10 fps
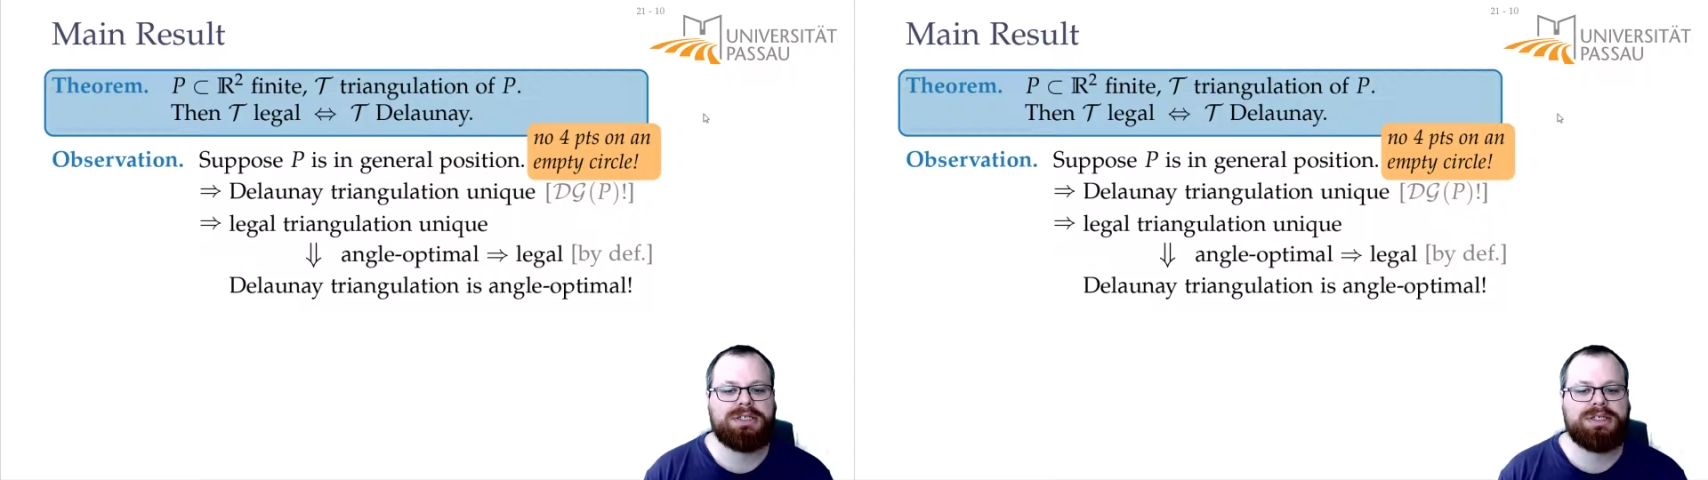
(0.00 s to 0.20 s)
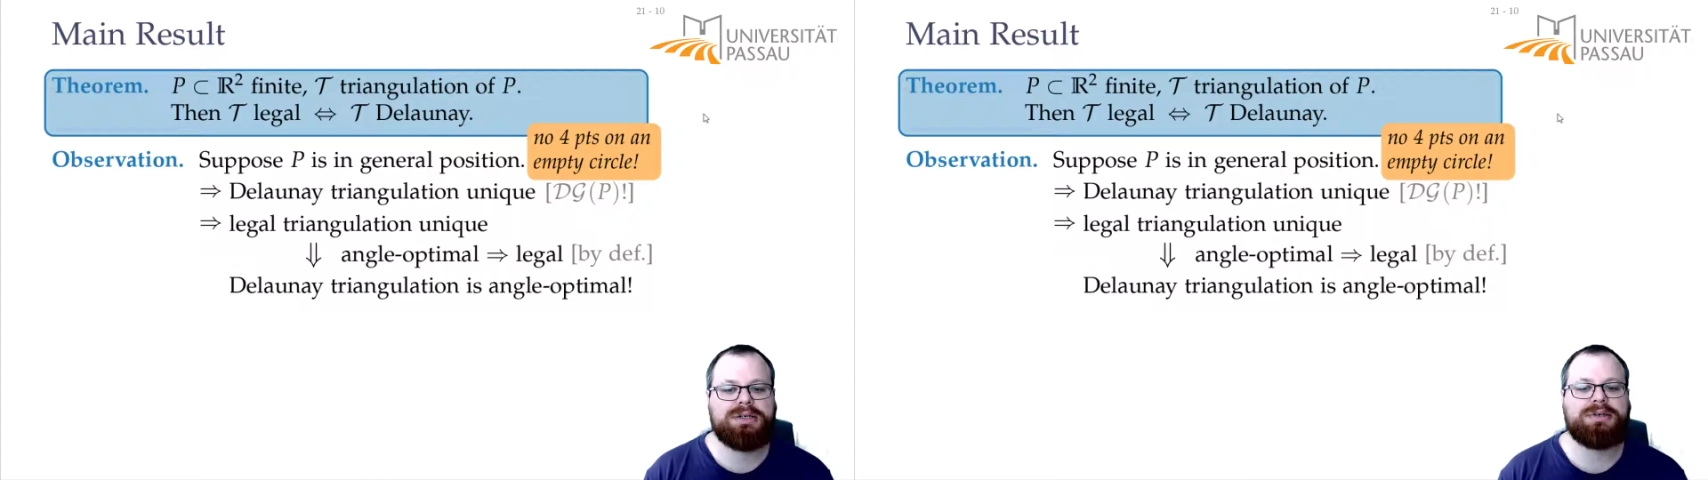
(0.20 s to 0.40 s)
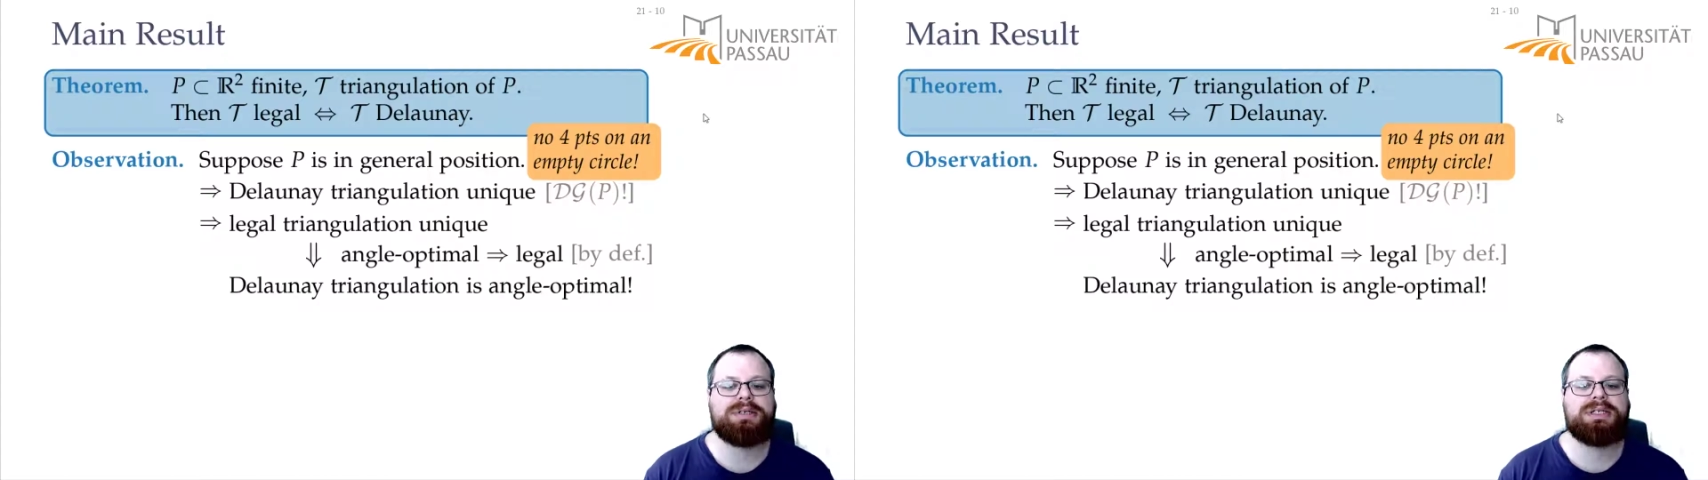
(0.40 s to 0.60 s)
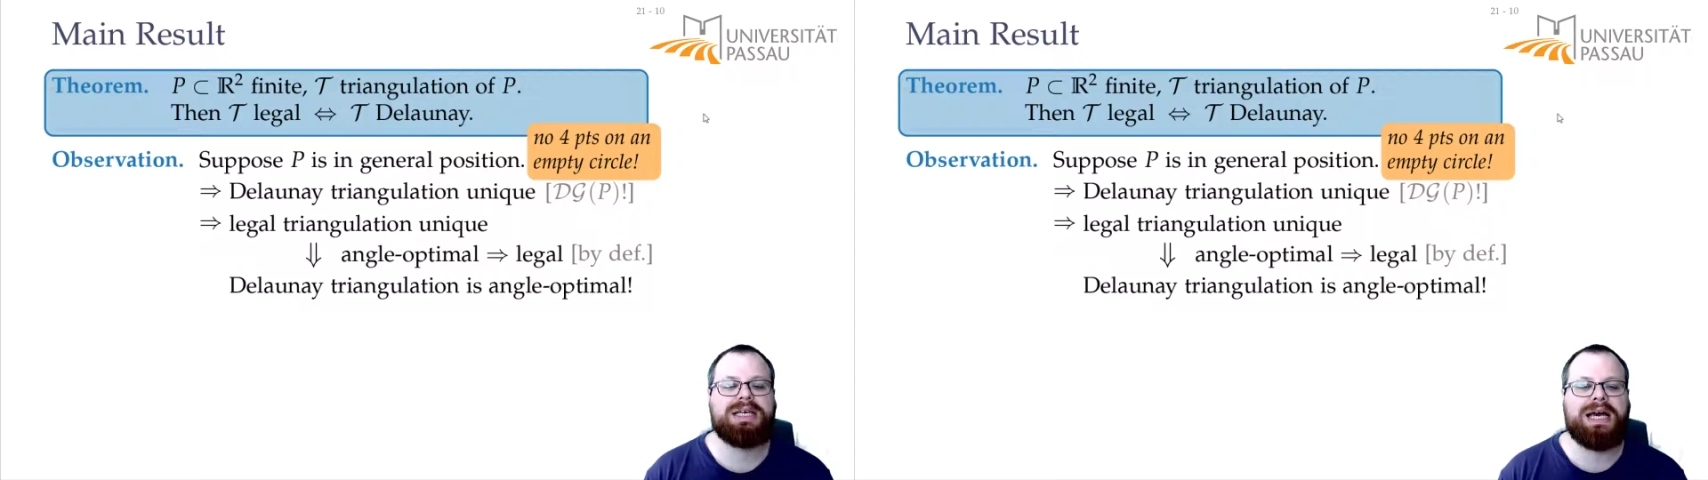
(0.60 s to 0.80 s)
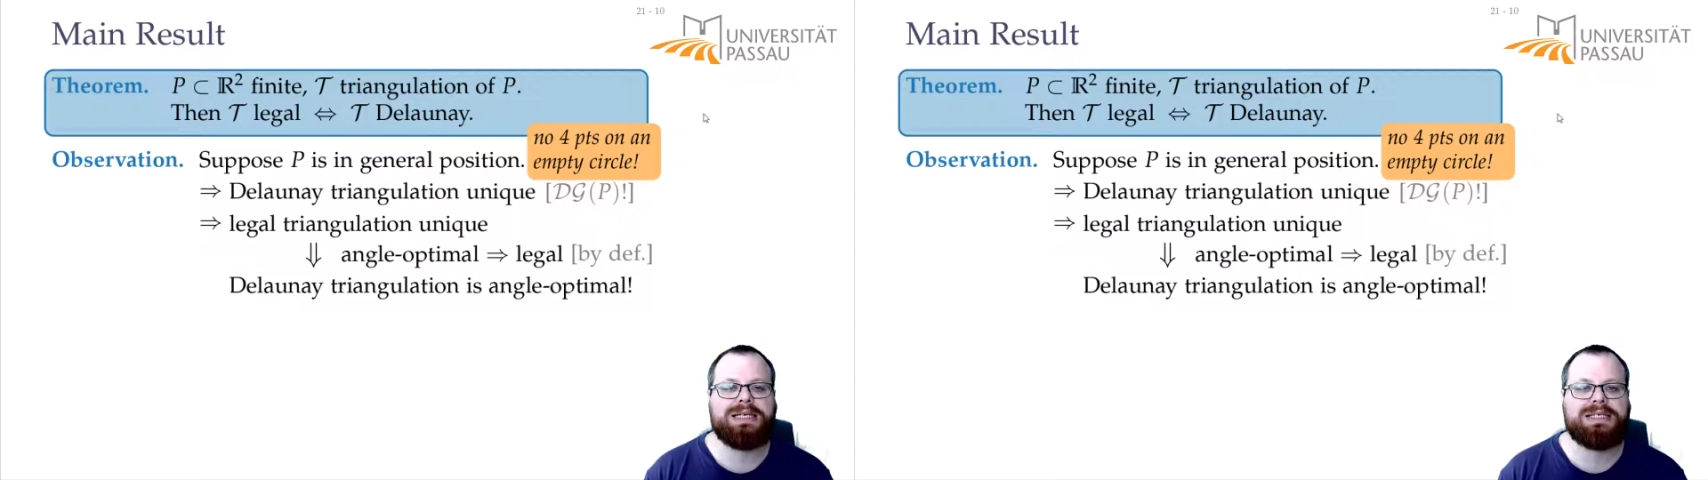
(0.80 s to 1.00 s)
so
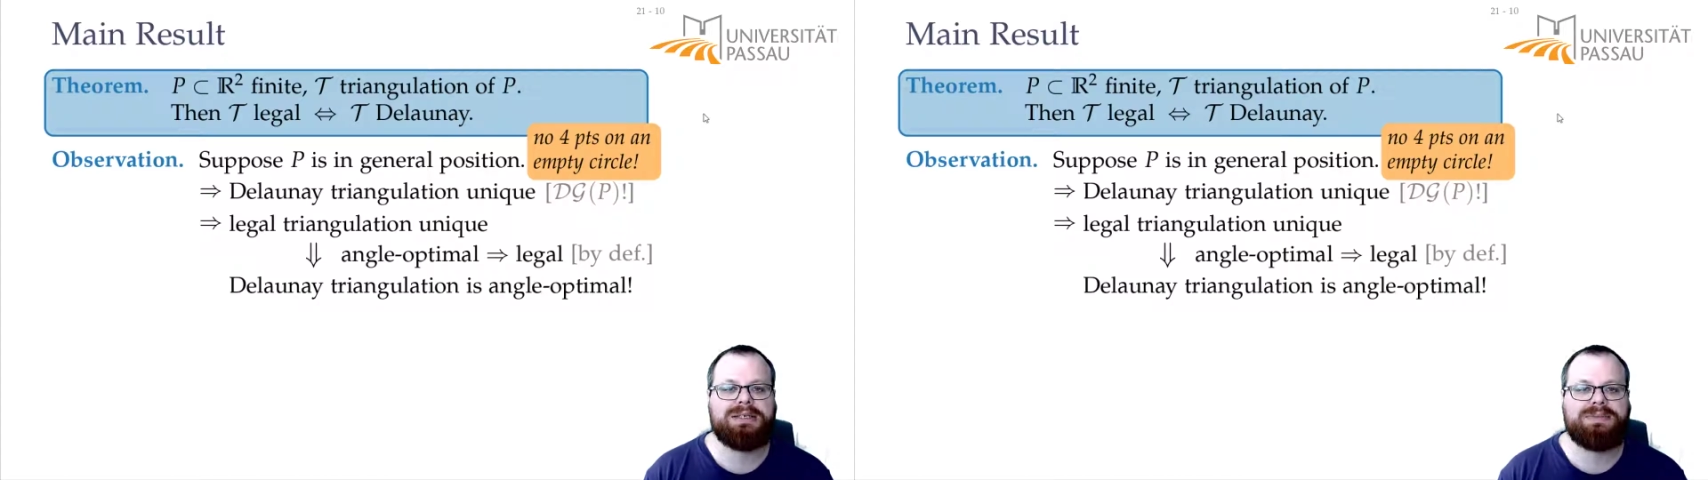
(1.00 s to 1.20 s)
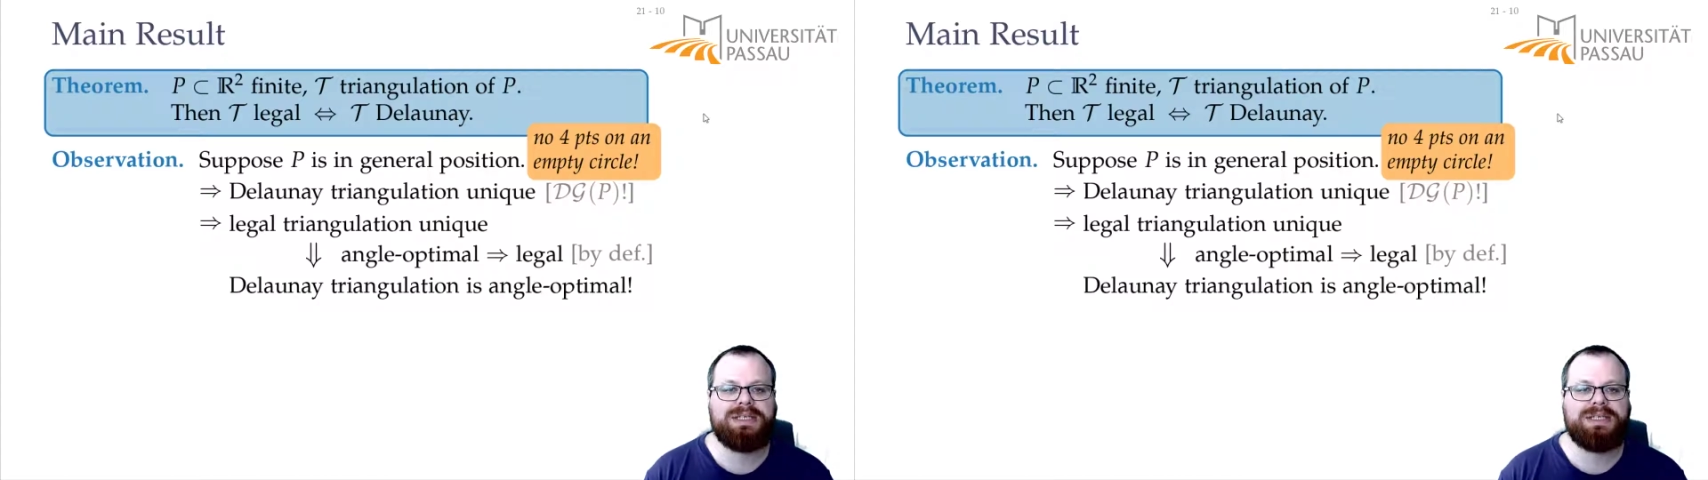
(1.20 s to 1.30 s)
it has to